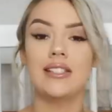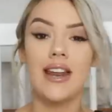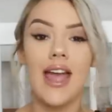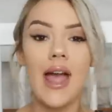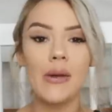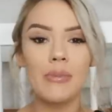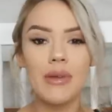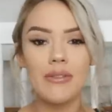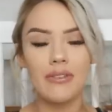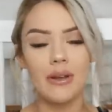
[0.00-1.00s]
Today I will
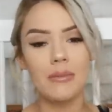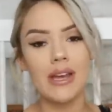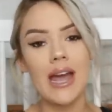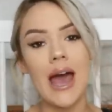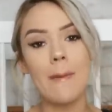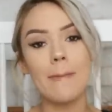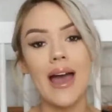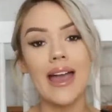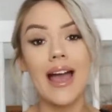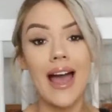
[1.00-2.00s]
be filming
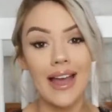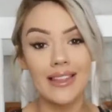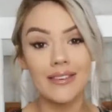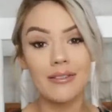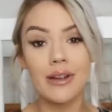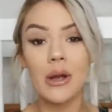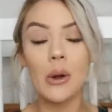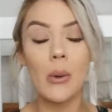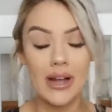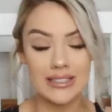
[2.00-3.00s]
my highly
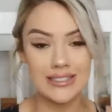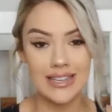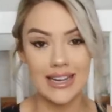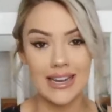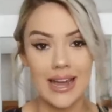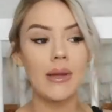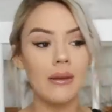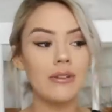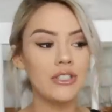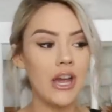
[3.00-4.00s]
requested
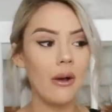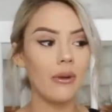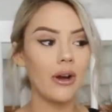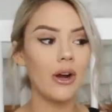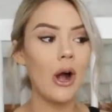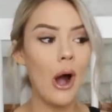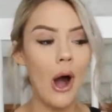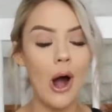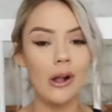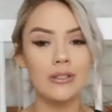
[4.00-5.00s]
baby shower
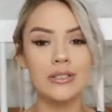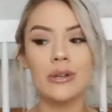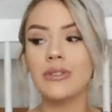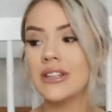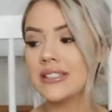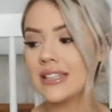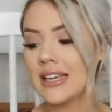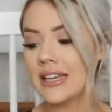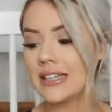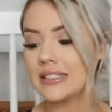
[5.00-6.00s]
haul. So this
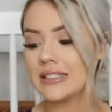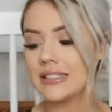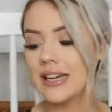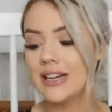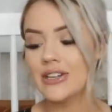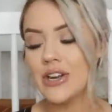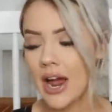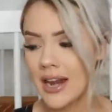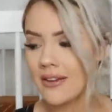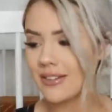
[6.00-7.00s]
is
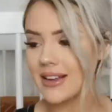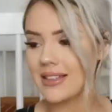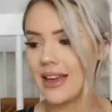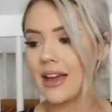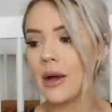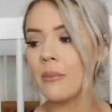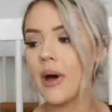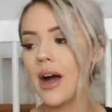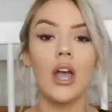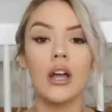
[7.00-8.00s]
not everything,
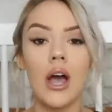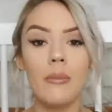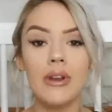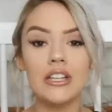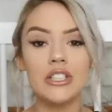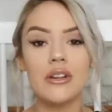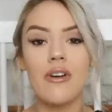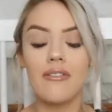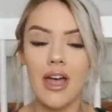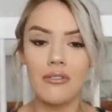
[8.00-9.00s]
but a combination
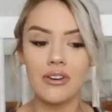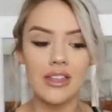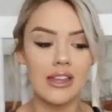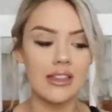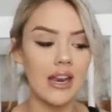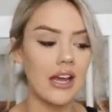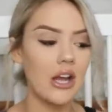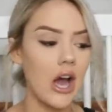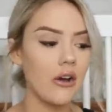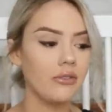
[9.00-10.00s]
of, everything that I
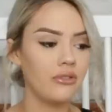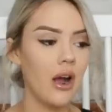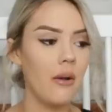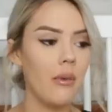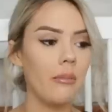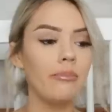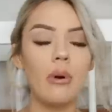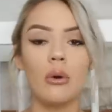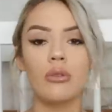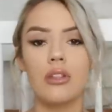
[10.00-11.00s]
got from
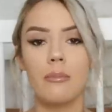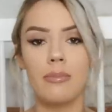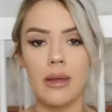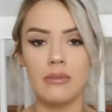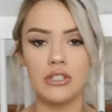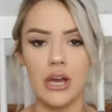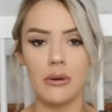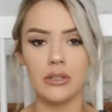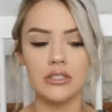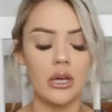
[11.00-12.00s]
both baby
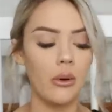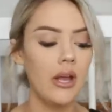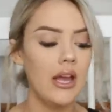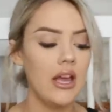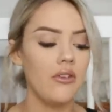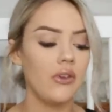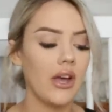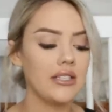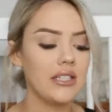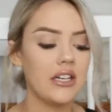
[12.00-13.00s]
showers. So if you
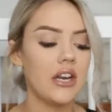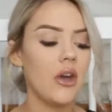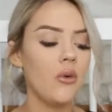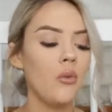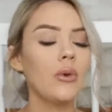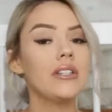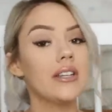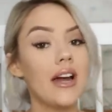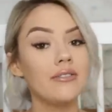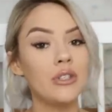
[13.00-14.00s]
guys didn't know, we
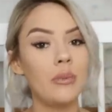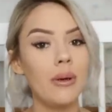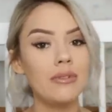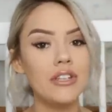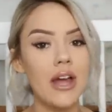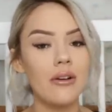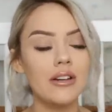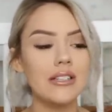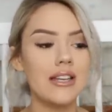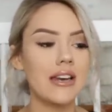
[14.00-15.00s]
did have two baby
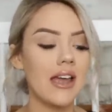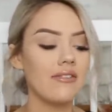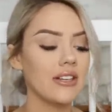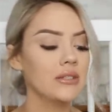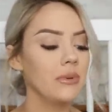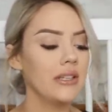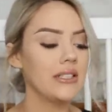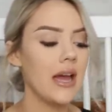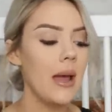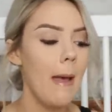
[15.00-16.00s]
showers and I've explained
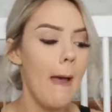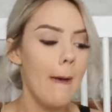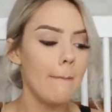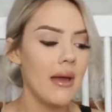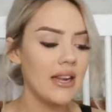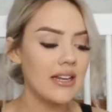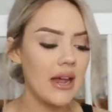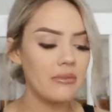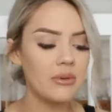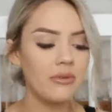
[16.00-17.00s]
it many
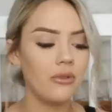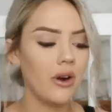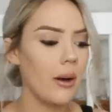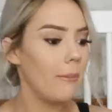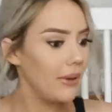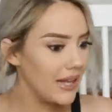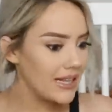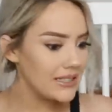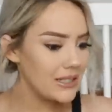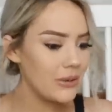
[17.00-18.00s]
times before.
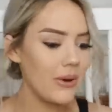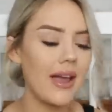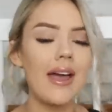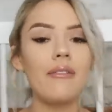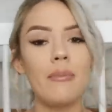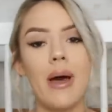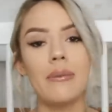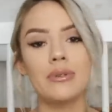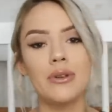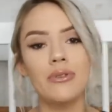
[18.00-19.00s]
Bless you, I have a
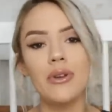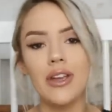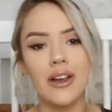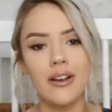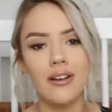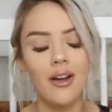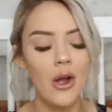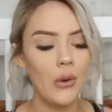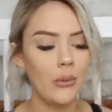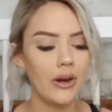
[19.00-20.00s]
pup. So if you hear
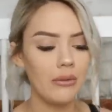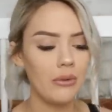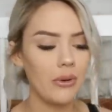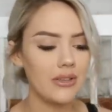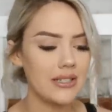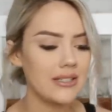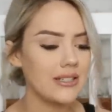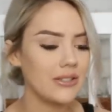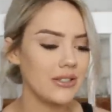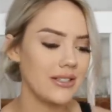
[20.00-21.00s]
random noises.
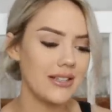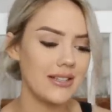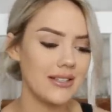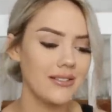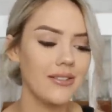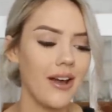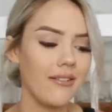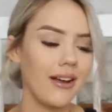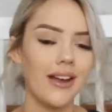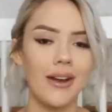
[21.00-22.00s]
It's just this little guy
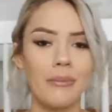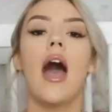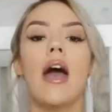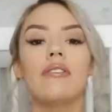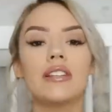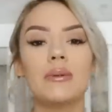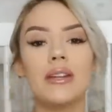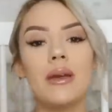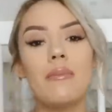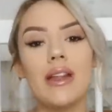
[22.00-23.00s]
right here. I've
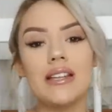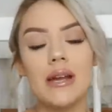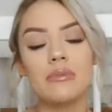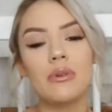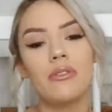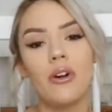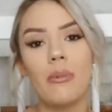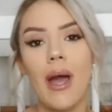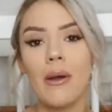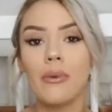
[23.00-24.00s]
explained it many times before,
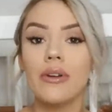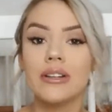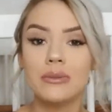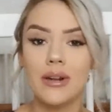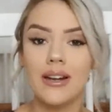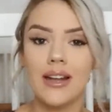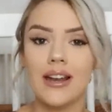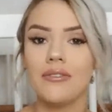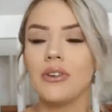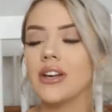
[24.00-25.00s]
but I will explain it
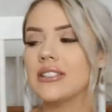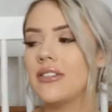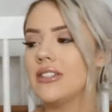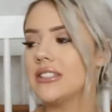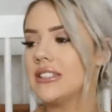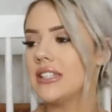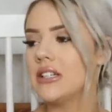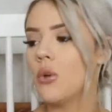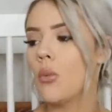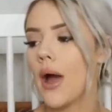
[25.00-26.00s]
again if you guys haven't
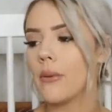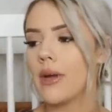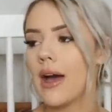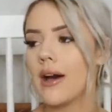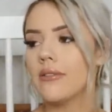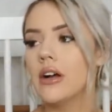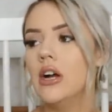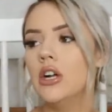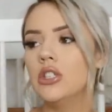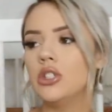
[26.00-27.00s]
seen why we have
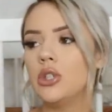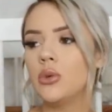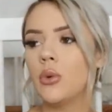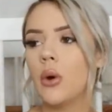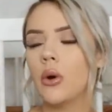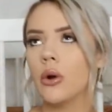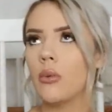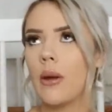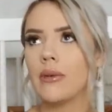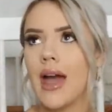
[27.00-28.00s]
two or
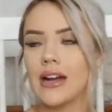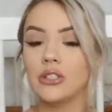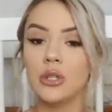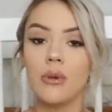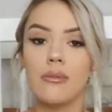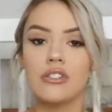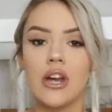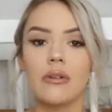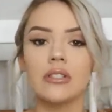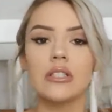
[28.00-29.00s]
why we had two baby
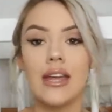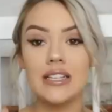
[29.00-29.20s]
showers.